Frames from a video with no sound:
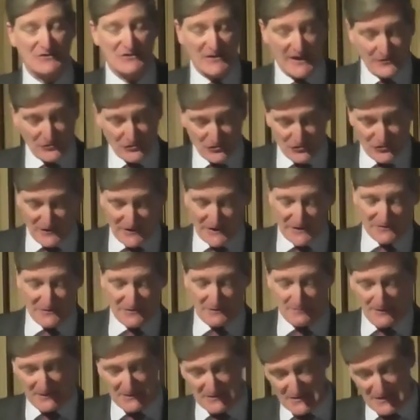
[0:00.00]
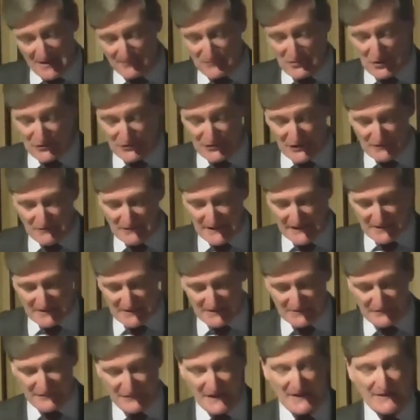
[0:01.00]
century, it had become not only
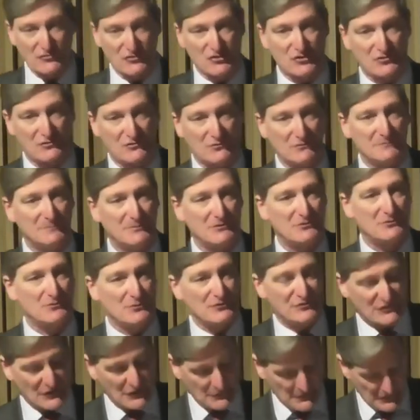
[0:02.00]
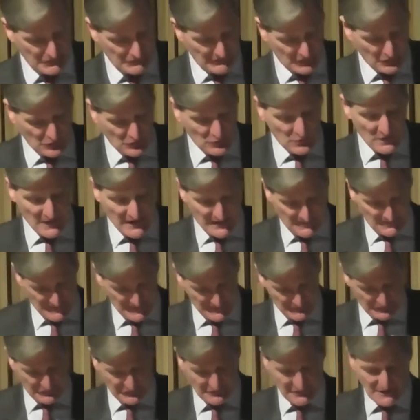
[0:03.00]
conventional but also a
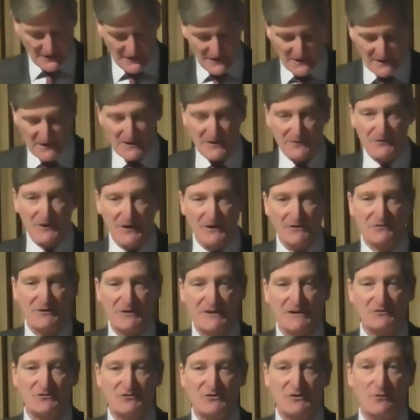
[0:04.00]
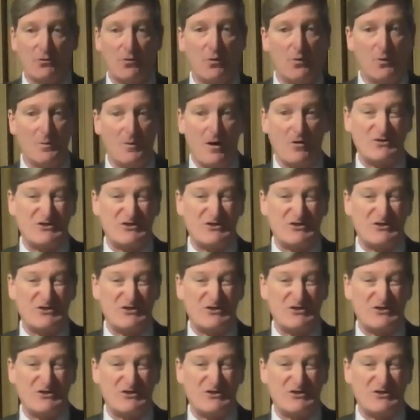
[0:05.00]
requirement that the or a